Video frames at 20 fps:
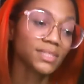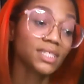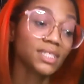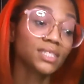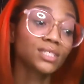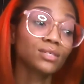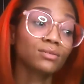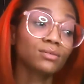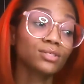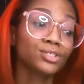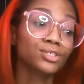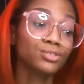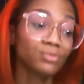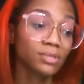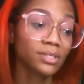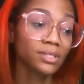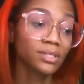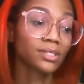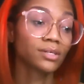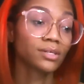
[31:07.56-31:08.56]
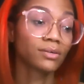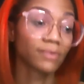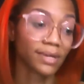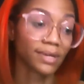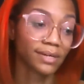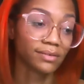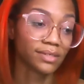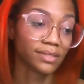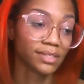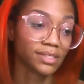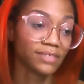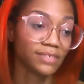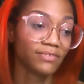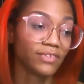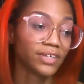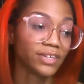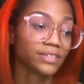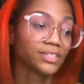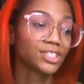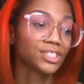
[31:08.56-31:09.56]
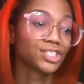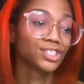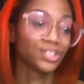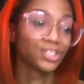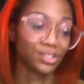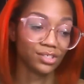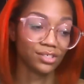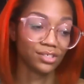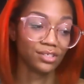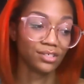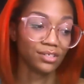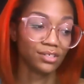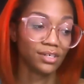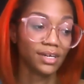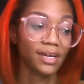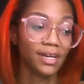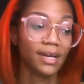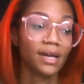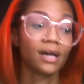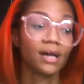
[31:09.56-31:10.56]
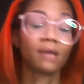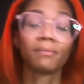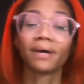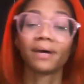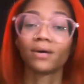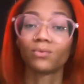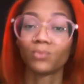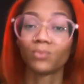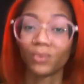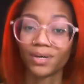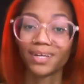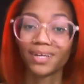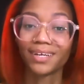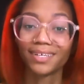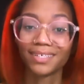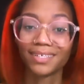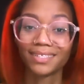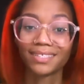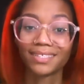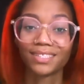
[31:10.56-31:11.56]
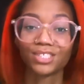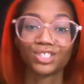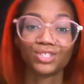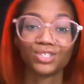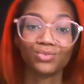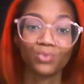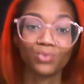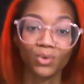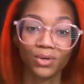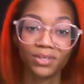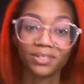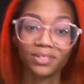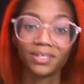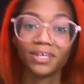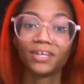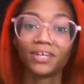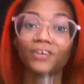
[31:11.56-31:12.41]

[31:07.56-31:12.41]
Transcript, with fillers: so that you can get grounded and very sure about what it is that you want